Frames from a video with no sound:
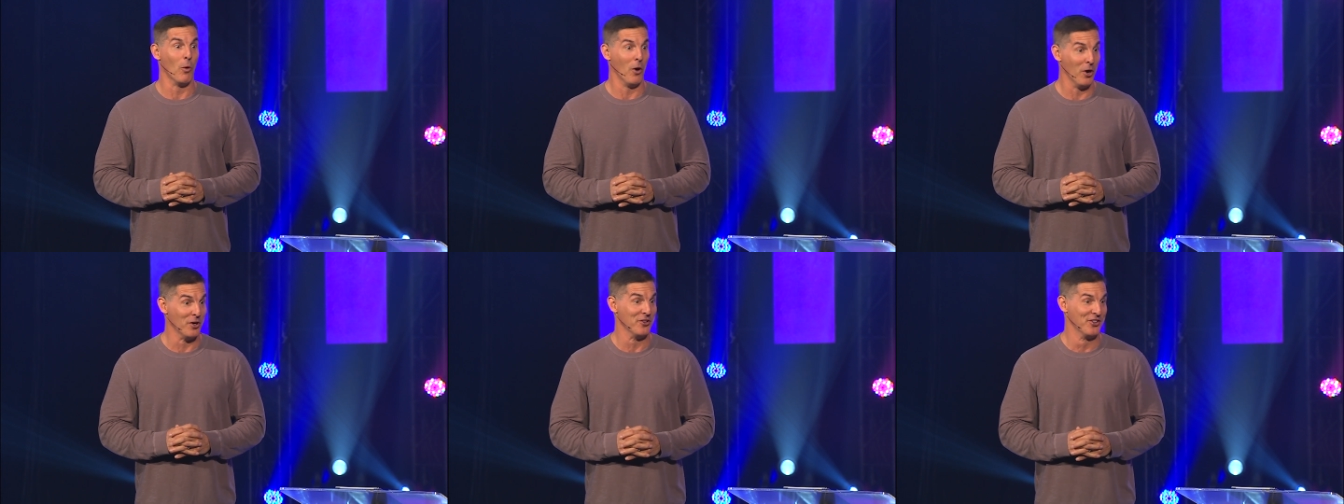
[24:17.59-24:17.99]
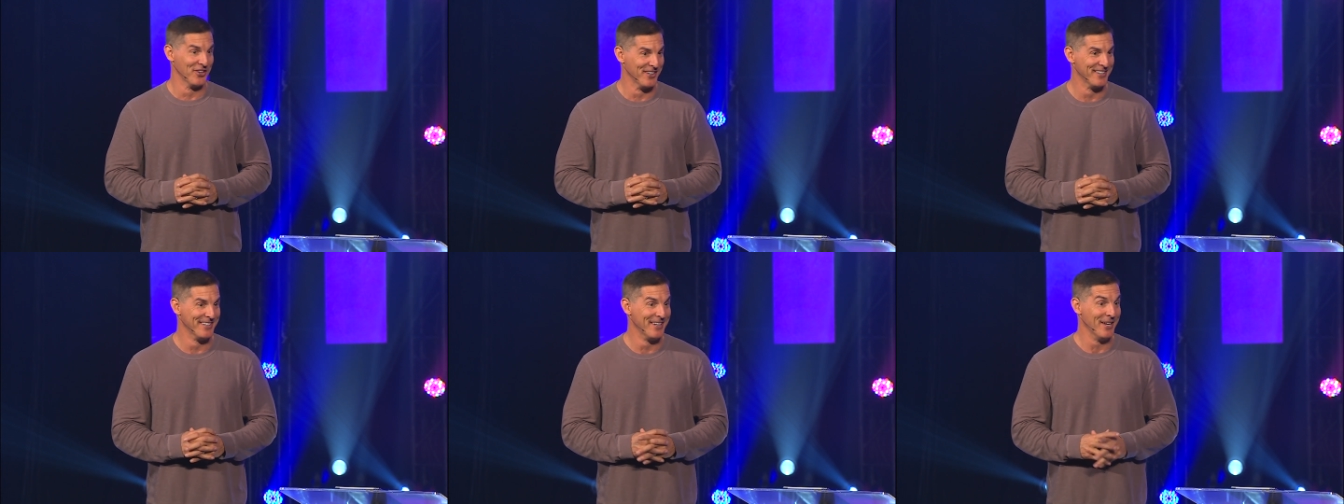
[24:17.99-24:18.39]
words
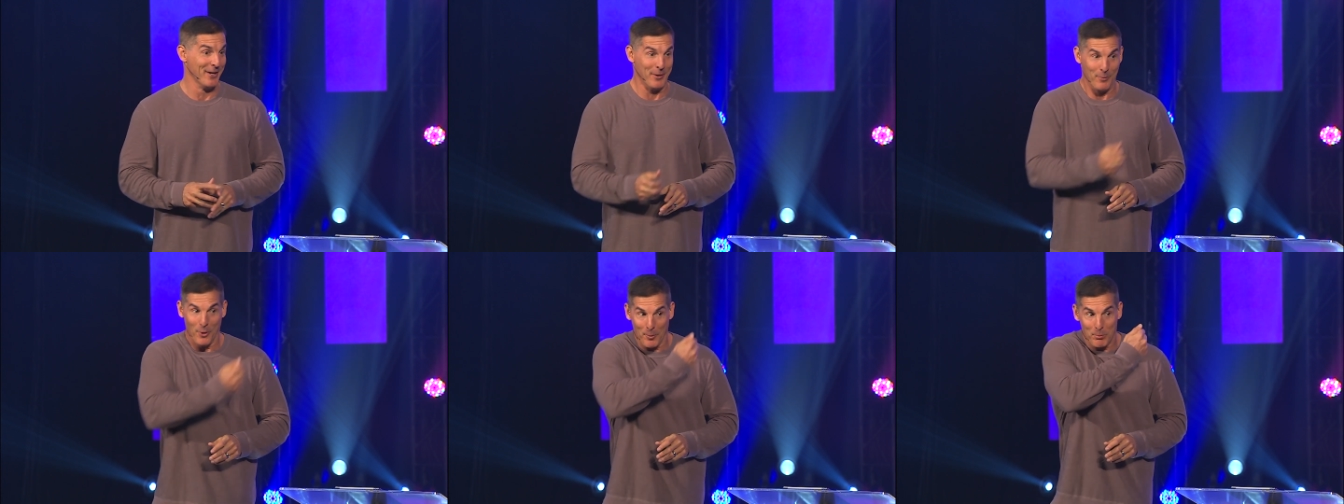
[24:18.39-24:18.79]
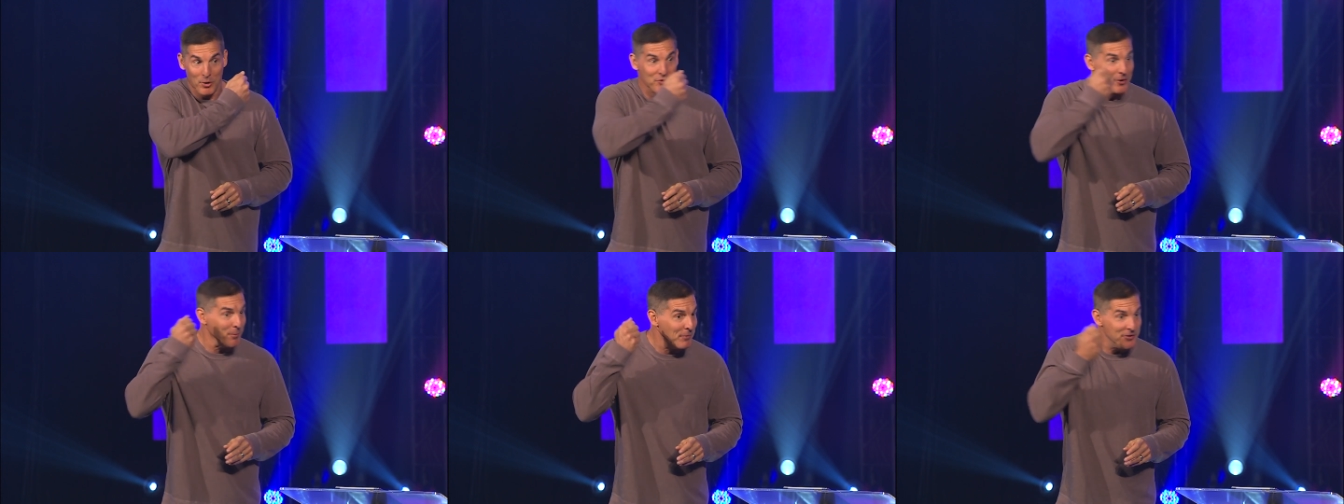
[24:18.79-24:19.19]

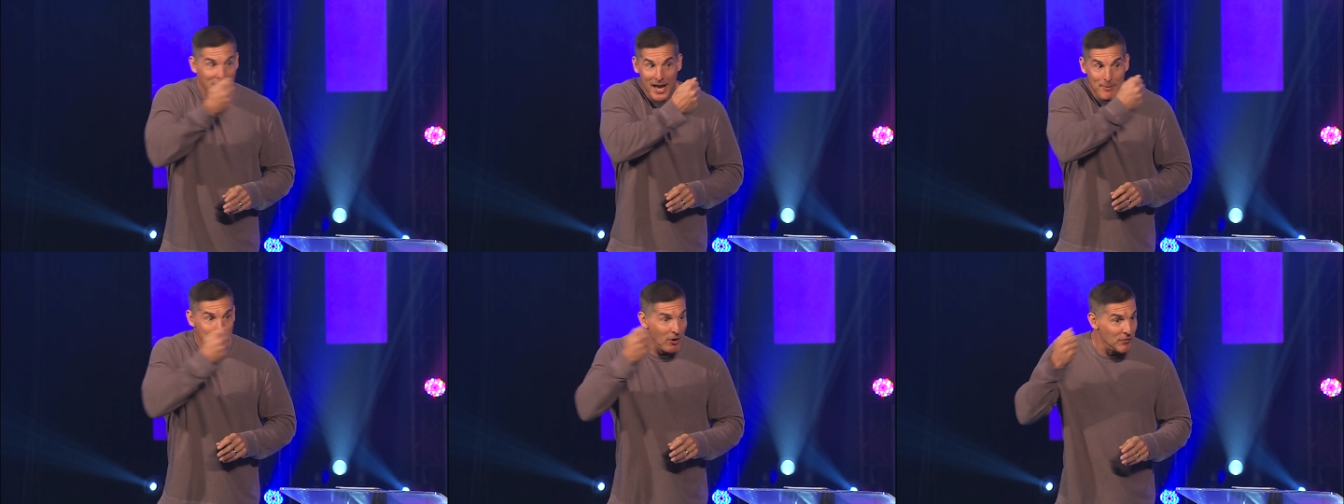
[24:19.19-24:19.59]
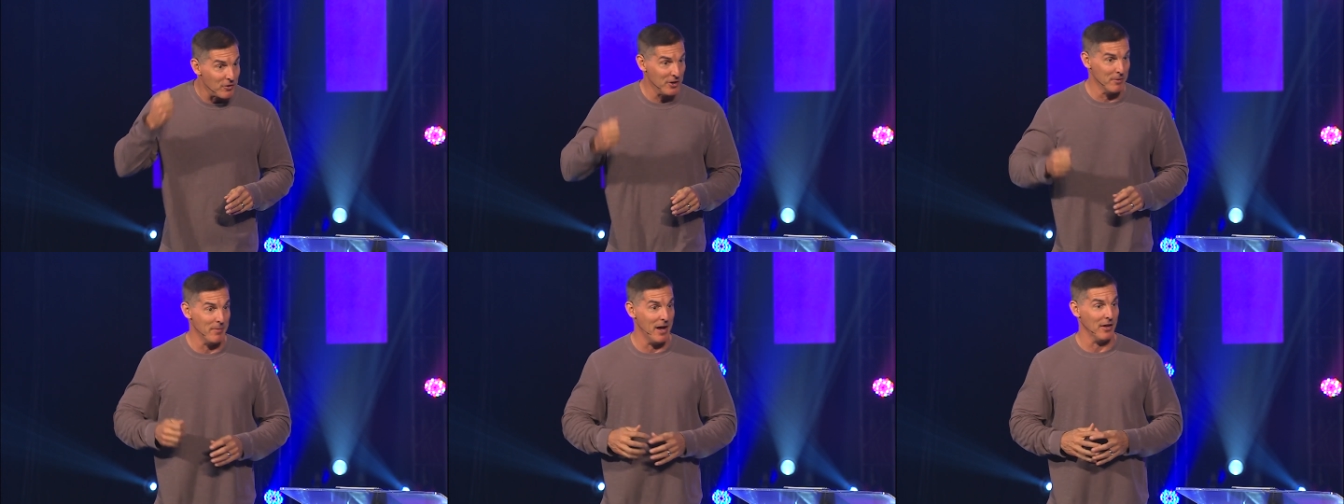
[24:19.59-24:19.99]
put some tape
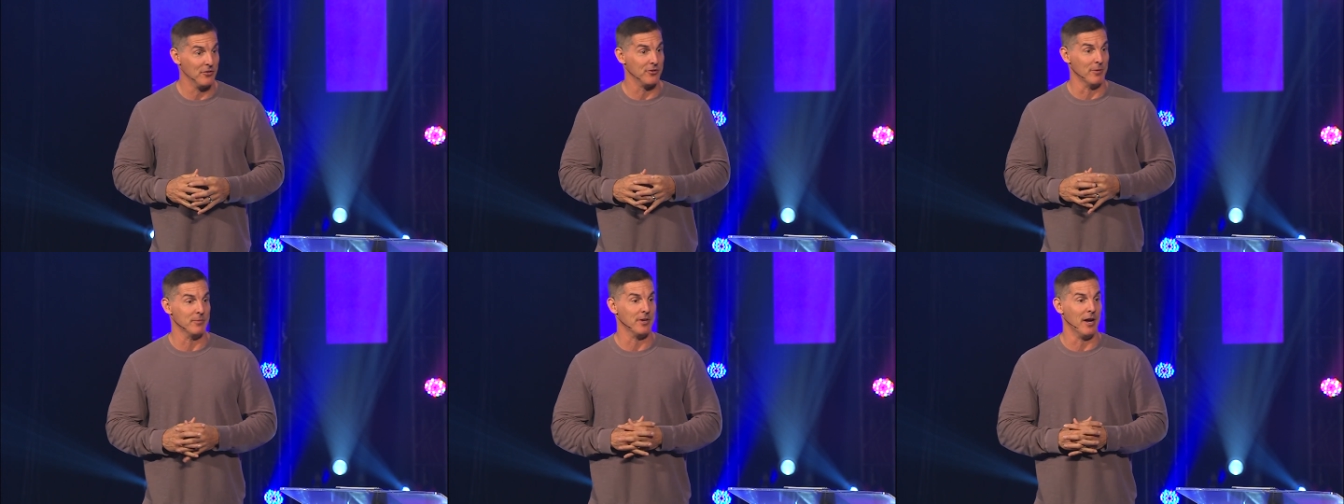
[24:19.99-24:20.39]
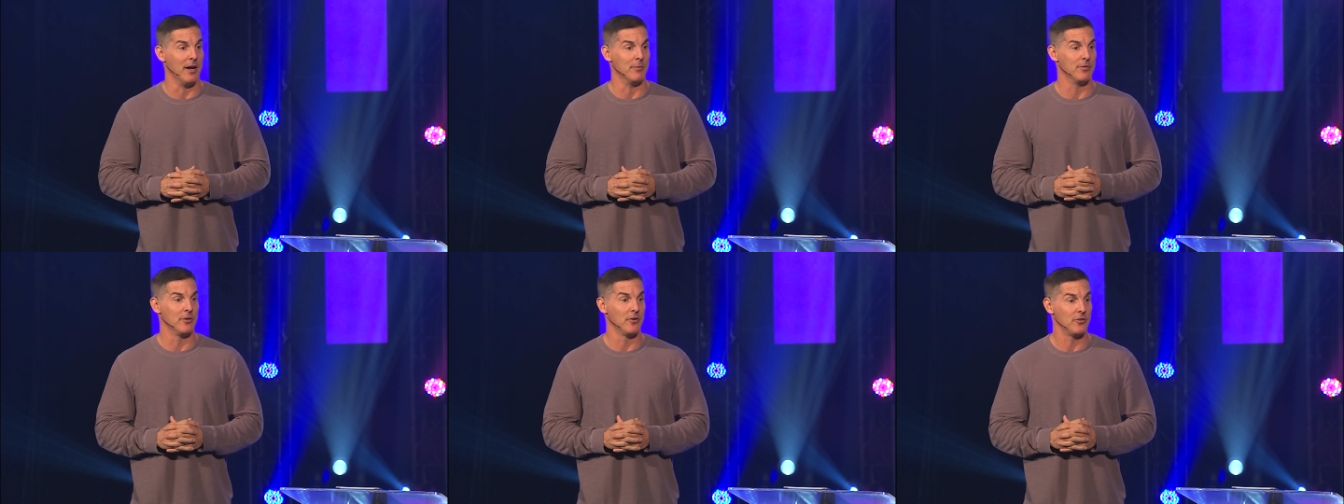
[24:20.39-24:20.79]
over your mouth
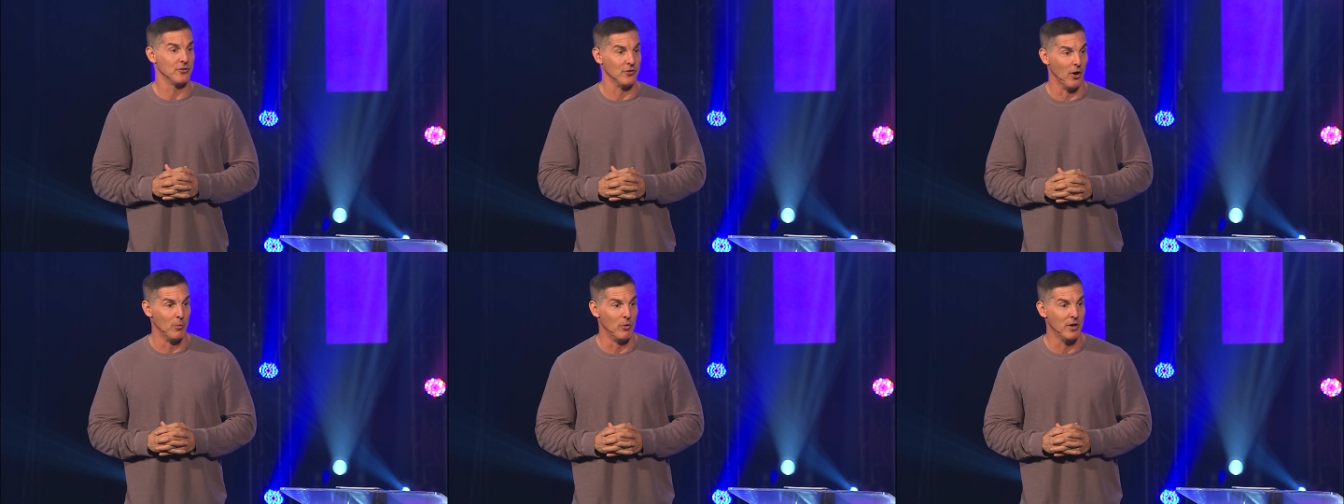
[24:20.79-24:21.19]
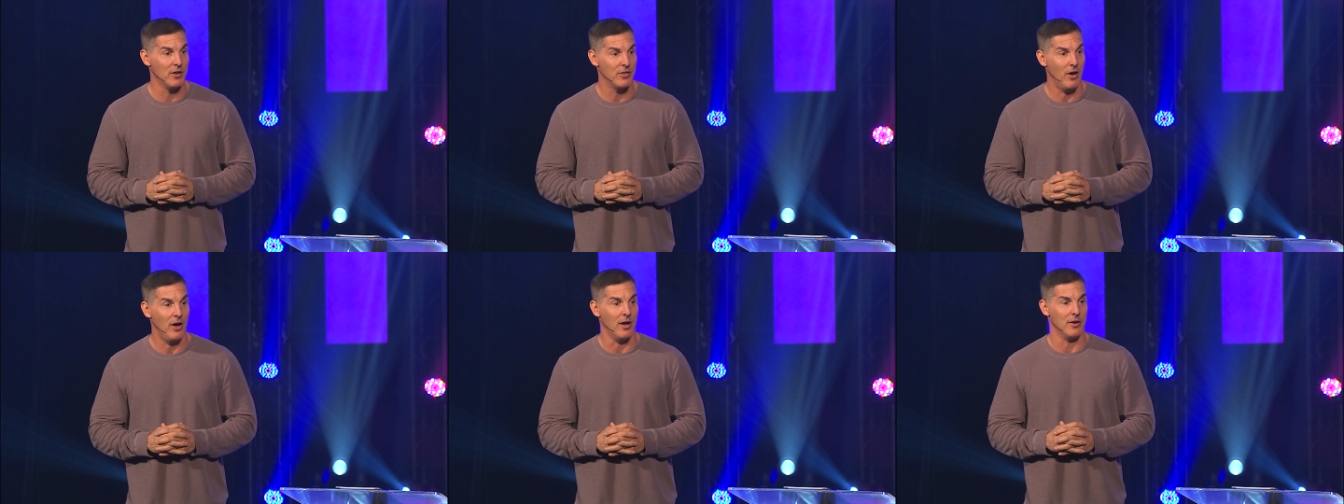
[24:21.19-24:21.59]
sometimes. It's a sobering
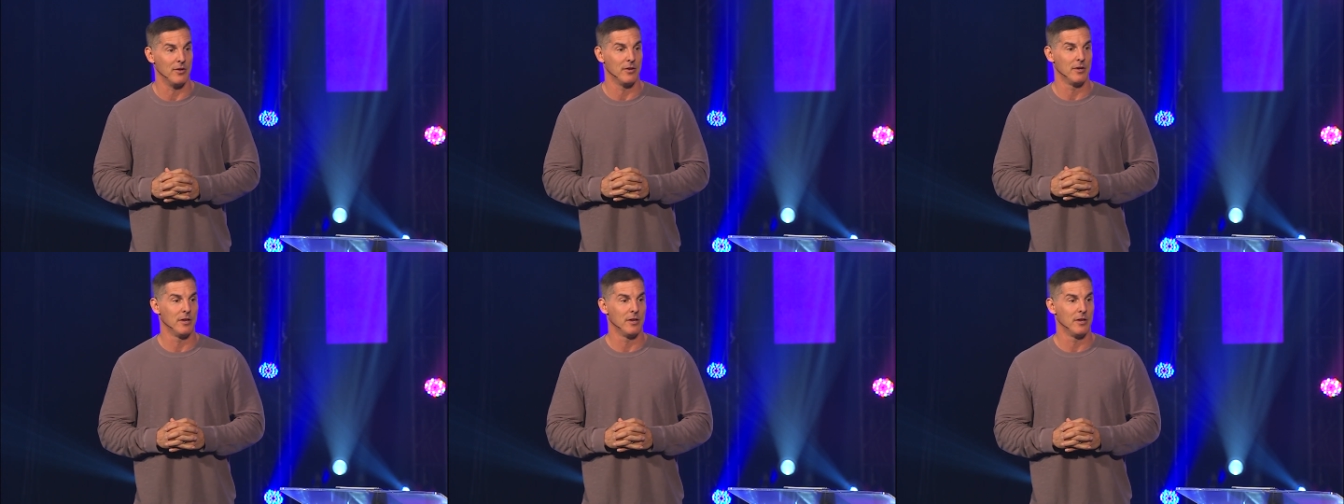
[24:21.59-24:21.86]
thought.